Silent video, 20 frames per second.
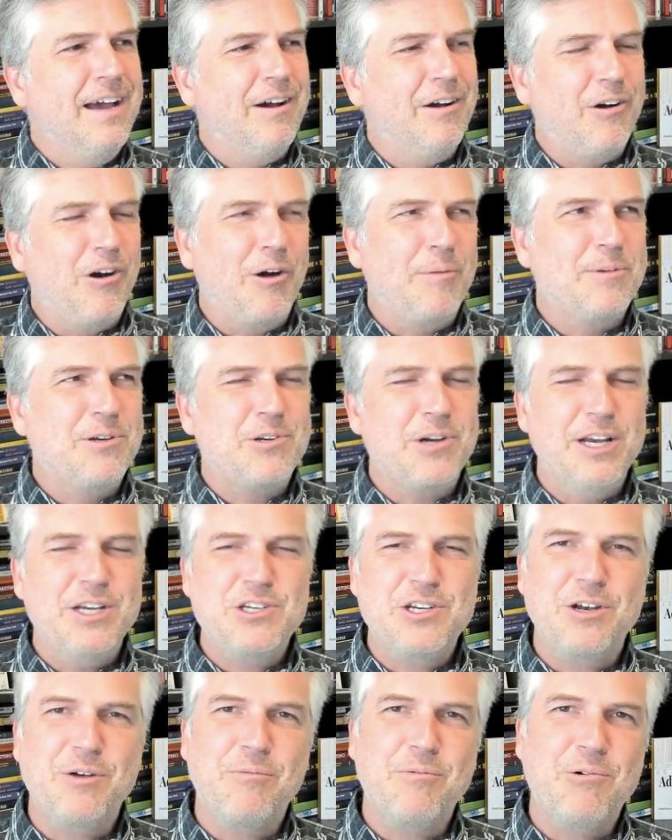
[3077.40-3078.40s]
uh,
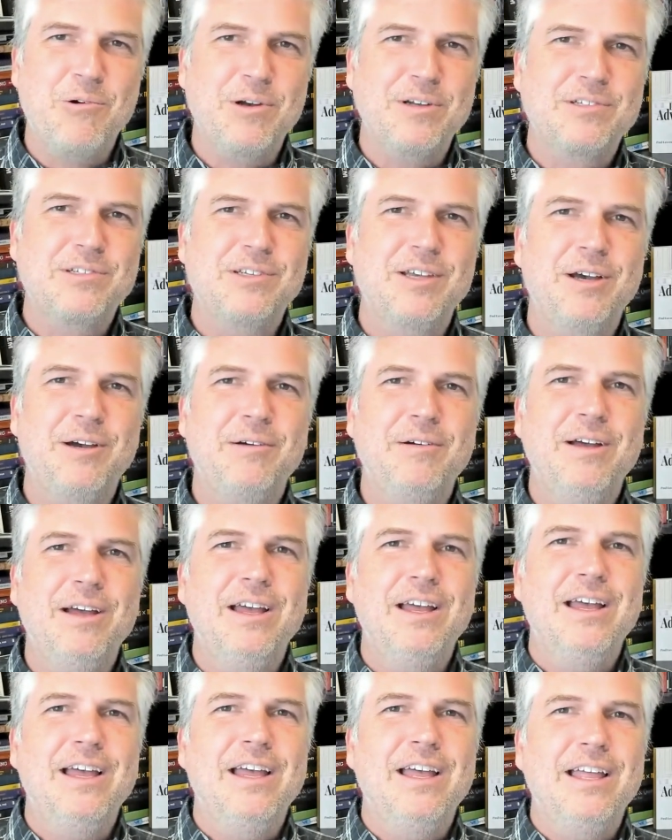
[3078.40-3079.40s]
arbitration award. So
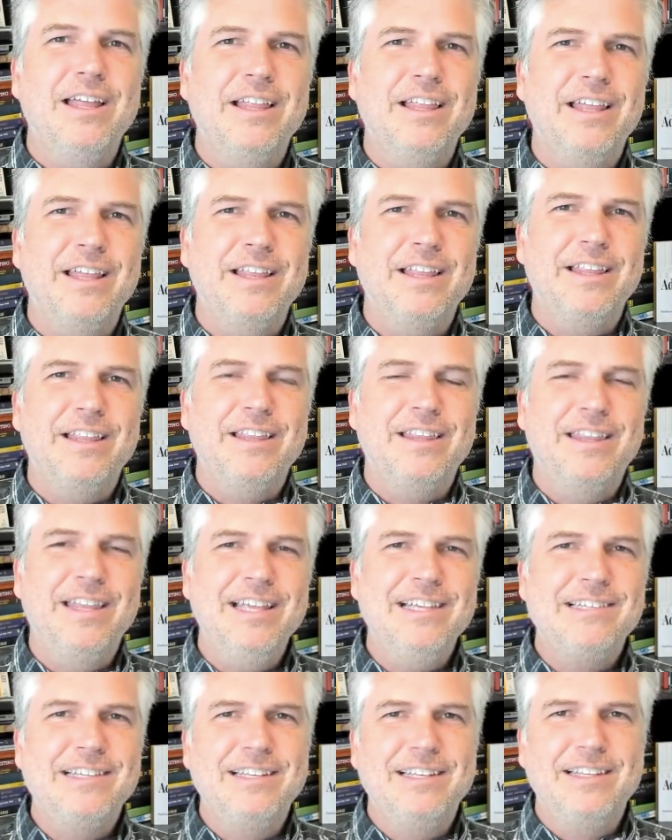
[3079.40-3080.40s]
uh,
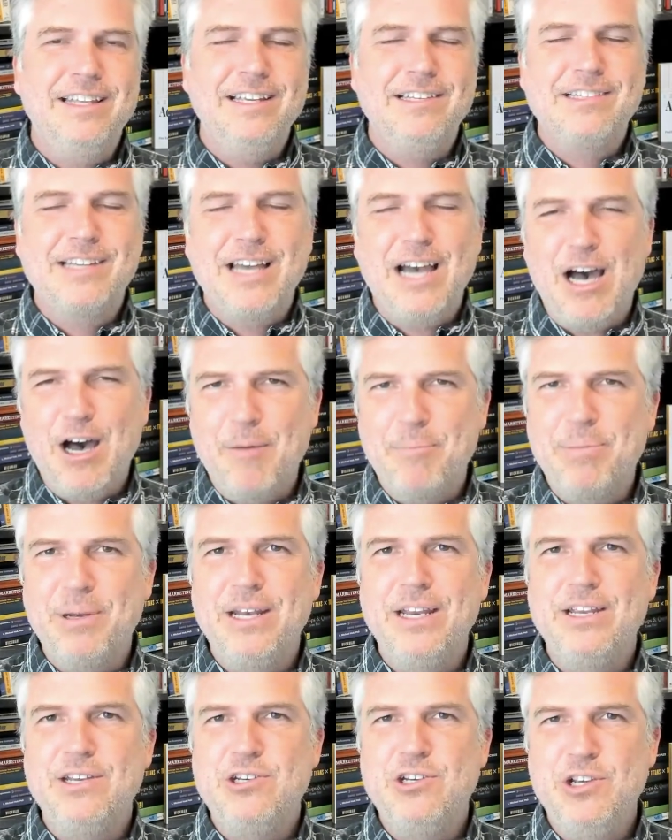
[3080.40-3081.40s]
these, these
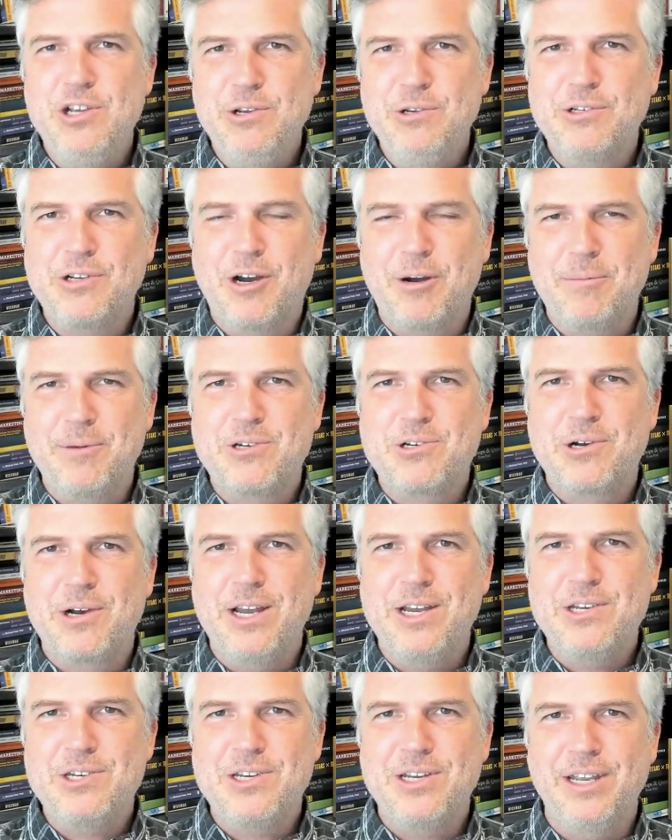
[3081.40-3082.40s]
companies use
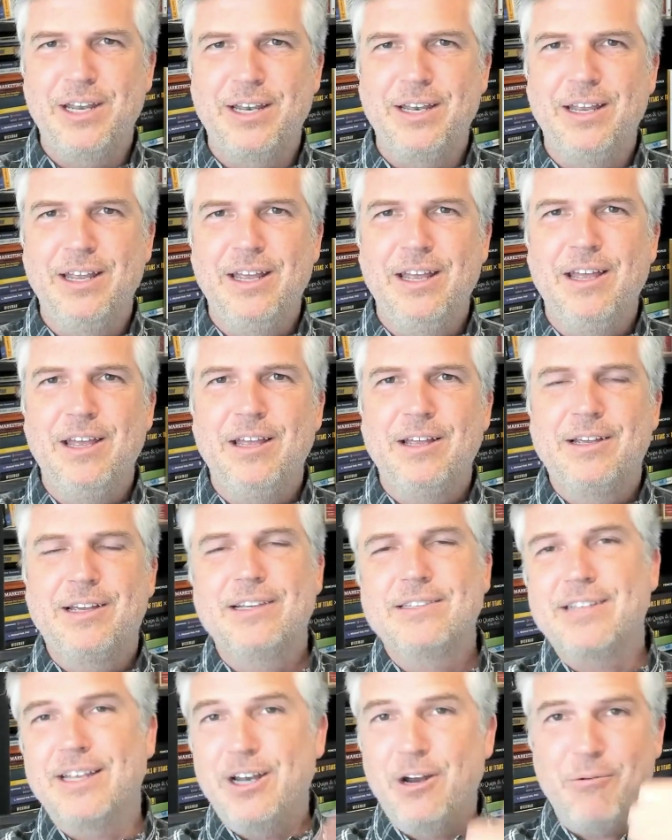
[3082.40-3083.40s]
arbitration
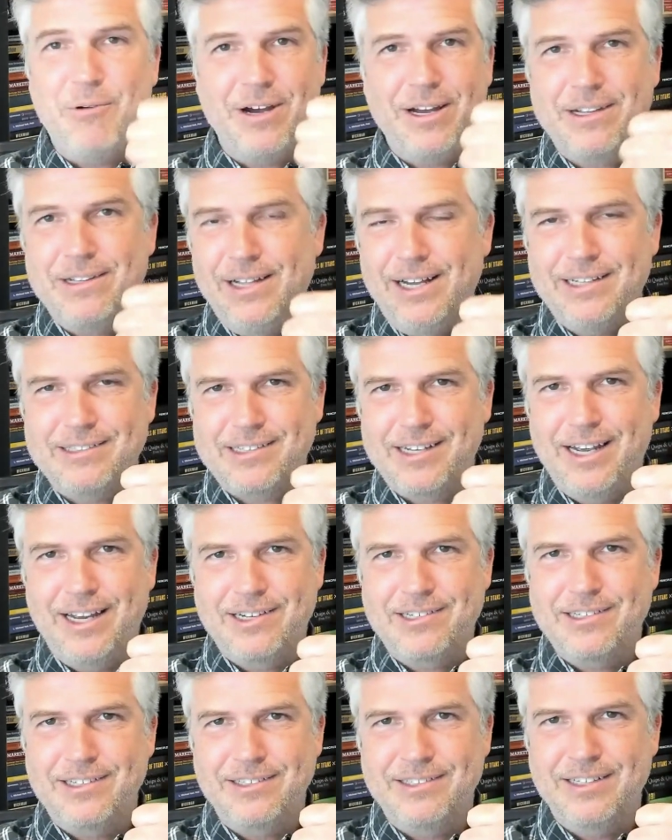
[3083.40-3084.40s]
because they don't want class
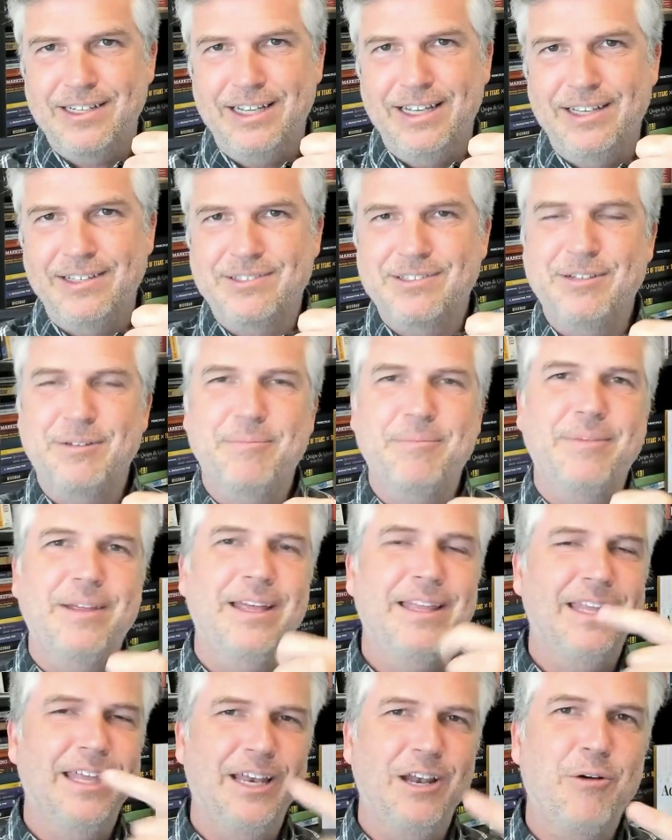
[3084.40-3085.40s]
actions against them
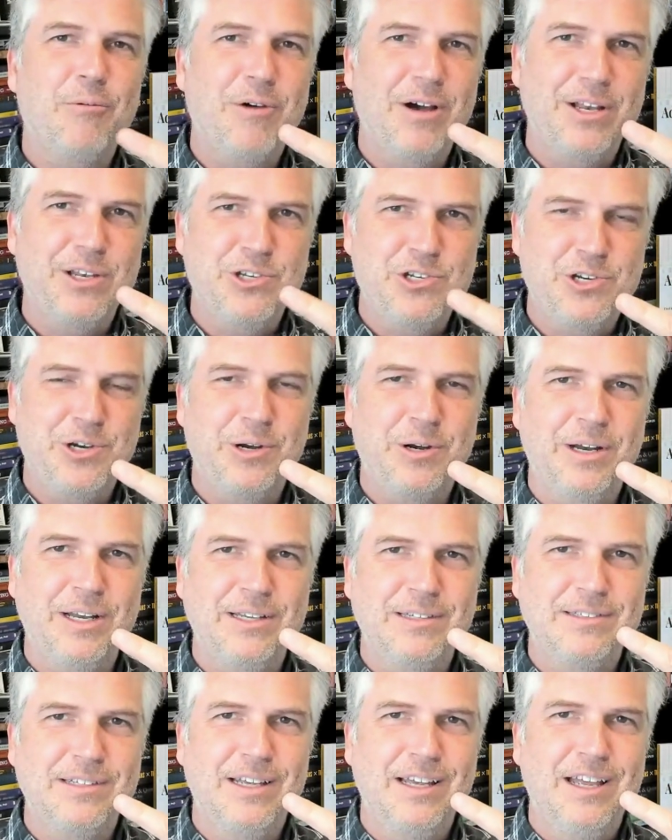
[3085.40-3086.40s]
and they don't want
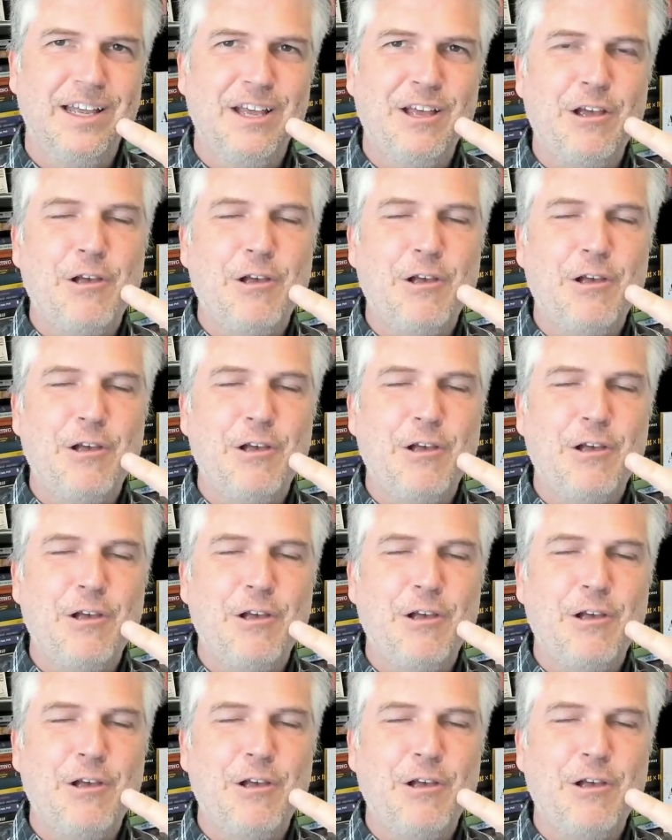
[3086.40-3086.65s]
juries.